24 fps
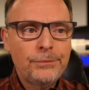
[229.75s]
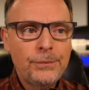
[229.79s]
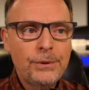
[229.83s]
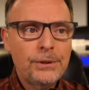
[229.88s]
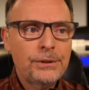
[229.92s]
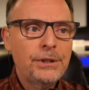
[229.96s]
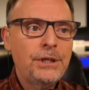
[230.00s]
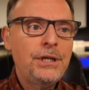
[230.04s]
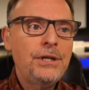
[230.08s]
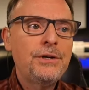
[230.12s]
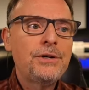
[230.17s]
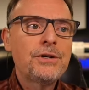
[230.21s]

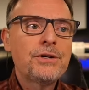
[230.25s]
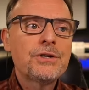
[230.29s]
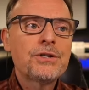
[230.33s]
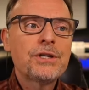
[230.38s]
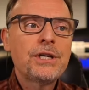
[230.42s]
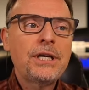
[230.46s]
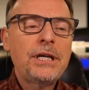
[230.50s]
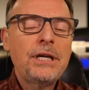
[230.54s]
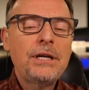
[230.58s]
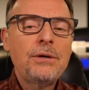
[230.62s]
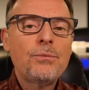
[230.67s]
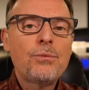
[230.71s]
here's
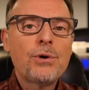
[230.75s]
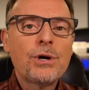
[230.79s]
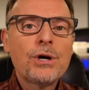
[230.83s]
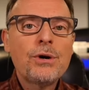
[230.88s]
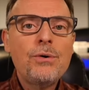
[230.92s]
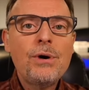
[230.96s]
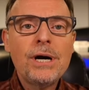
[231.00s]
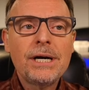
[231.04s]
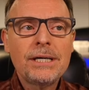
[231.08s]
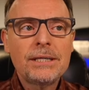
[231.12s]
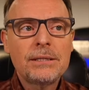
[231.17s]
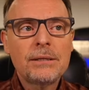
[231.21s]
a
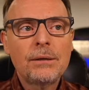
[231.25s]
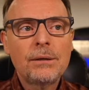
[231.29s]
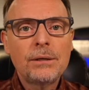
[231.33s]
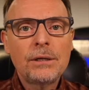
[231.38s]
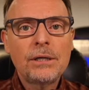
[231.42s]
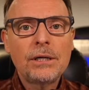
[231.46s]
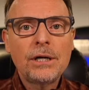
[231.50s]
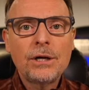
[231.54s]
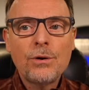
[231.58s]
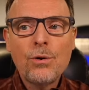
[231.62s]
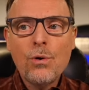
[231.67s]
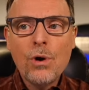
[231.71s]
request,
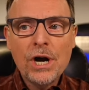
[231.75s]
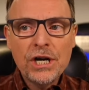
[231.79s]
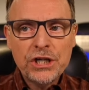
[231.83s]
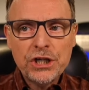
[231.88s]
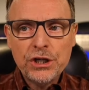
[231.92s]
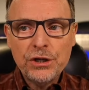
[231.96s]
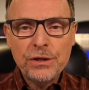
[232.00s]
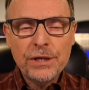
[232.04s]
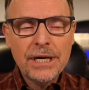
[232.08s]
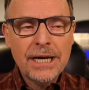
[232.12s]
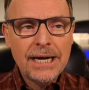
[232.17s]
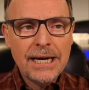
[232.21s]
a
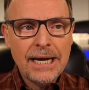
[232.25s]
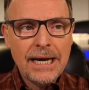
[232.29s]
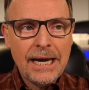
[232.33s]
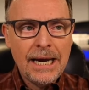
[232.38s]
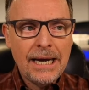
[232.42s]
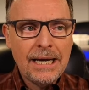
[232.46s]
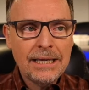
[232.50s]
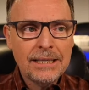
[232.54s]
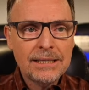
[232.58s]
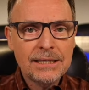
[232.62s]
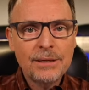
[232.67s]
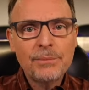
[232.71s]
question that I
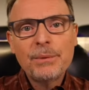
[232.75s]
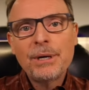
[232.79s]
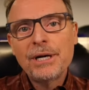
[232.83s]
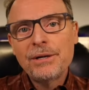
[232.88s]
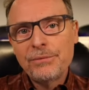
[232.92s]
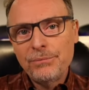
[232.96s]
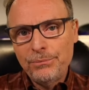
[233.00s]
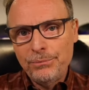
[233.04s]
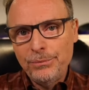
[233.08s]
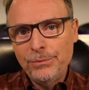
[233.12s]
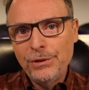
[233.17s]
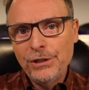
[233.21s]
asked about,
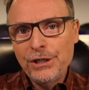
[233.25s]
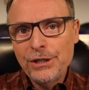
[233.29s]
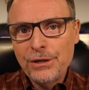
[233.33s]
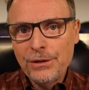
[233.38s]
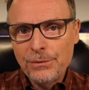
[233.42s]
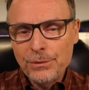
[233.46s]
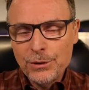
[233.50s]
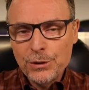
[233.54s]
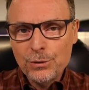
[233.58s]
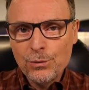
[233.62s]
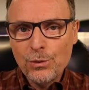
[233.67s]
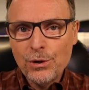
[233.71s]
I
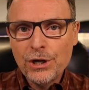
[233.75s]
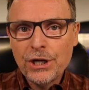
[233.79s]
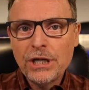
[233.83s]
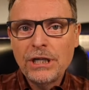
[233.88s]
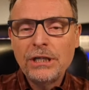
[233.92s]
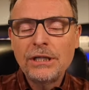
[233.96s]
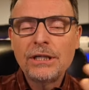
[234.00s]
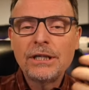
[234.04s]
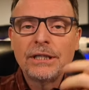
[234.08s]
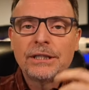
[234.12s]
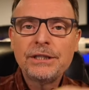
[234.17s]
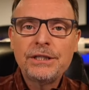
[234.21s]
was
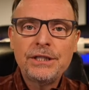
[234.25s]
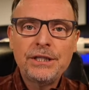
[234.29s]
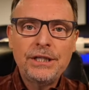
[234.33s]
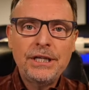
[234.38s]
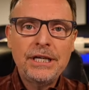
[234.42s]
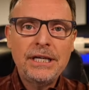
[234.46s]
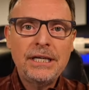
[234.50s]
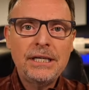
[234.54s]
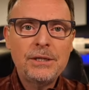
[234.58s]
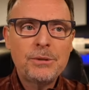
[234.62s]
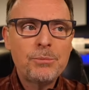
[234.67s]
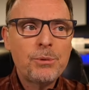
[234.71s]
working on
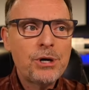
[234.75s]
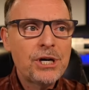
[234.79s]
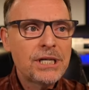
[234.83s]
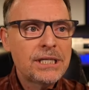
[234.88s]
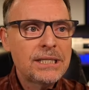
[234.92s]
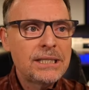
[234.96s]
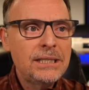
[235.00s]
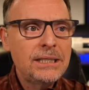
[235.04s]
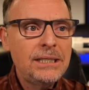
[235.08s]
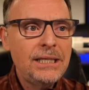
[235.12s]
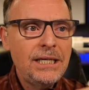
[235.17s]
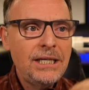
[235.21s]
today's
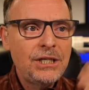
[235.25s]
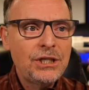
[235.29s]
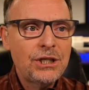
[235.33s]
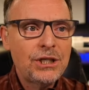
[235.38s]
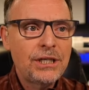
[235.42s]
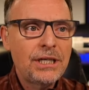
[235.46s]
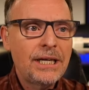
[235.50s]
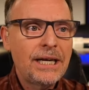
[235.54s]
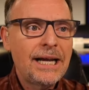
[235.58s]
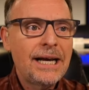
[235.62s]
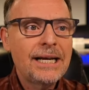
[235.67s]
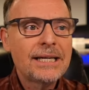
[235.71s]
presentation
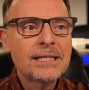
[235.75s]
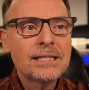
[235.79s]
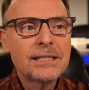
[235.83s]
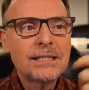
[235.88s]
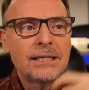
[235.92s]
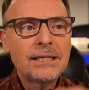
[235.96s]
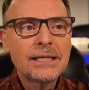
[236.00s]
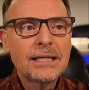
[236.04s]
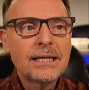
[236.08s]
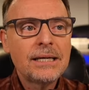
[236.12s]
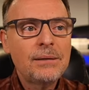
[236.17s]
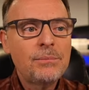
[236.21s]
and asked
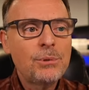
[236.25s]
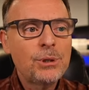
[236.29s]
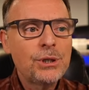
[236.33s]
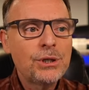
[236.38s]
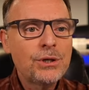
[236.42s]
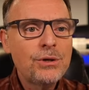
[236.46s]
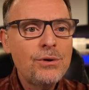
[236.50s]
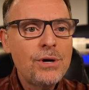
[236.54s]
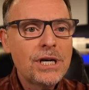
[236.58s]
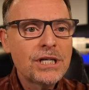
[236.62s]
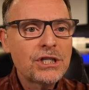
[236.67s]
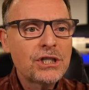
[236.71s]
it a couple of
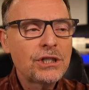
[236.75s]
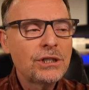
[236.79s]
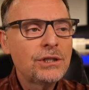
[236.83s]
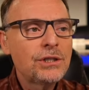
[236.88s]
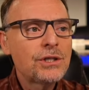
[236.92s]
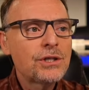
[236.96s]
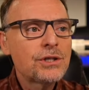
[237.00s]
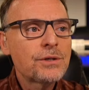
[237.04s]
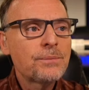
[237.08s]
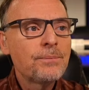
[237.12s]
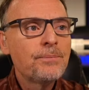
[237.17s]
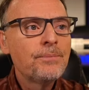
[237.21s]

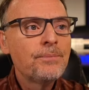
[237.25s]
questions.